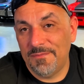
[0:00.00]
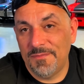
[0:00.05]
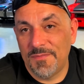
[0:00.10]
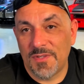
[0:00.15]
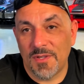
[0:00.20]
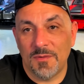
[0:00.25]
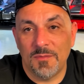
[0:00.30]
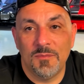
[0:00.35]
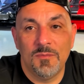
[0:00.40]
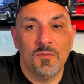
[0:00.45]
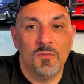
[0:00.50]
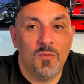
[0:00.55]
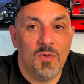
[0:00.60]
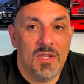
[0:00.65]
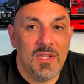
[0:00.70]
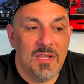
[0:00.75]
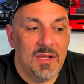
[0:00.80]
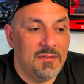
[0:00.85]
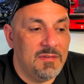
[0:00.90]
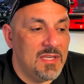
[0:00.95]
So we
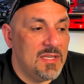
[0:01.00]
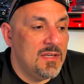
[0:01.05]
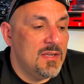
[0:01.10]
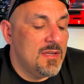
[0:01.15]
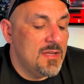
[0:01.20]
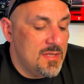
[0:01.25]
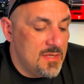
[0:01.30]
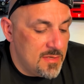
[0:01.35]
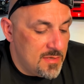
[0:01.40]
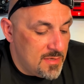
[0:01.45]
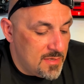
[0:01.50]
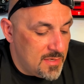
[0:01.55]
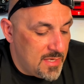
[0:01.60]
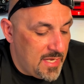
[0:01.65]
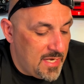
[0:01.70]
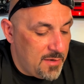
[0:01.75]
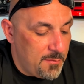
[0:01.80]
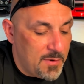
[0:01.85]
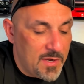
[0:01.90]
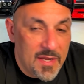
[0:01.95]
love it.
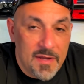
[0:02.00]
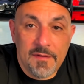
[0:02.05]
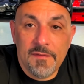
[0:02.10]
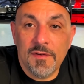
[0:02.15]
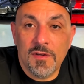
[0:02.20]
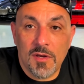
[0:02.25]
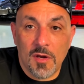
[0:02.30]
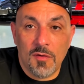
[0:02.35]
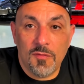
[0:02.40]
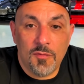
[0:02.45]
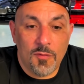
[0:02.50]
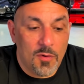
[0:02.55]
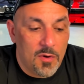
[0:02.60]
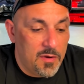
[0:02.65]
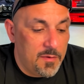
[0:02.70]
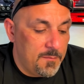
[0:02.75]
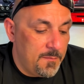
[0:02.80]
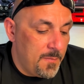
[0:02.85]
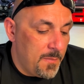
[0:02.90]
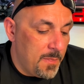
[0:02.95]
Anyway, go for
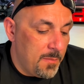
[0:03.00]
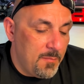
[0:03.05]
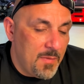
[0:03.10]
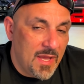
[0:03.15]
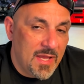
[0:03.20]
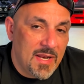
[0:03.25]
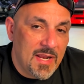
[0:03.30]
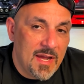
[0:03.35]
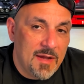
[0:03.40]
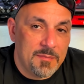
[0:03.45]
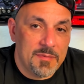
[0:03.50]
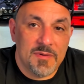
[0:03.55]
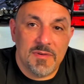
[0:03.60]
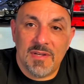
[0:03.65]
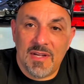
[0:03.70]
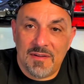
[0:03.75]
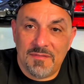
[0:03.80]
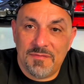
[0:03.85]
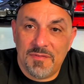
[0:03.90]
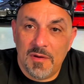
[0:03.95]
it. Make it happen.
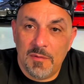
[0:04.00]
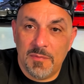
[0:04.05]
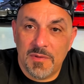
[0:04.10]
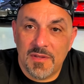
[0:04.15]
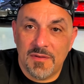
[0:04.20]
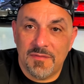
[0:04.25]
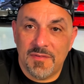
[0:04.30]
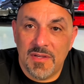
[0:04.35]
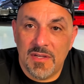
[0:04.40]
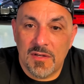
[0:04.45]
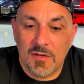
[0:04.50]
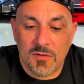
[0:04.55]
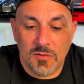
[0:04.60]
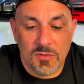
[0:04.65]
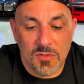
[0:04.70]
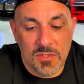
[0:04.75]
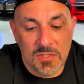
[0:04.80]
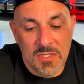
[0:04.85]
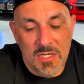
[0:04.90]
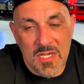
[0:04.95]
Have fun with your
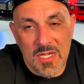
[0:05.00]
vehicles.